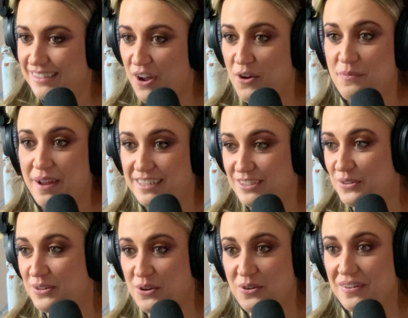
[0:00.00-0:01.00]
I'll make sure
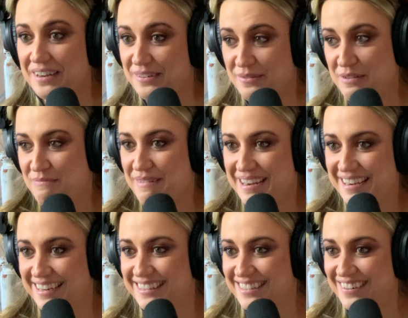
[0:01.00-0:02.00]
you're in it with me
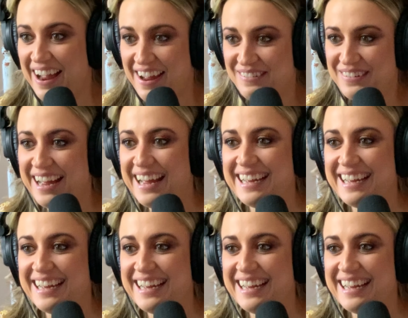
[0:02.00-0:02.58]
next time.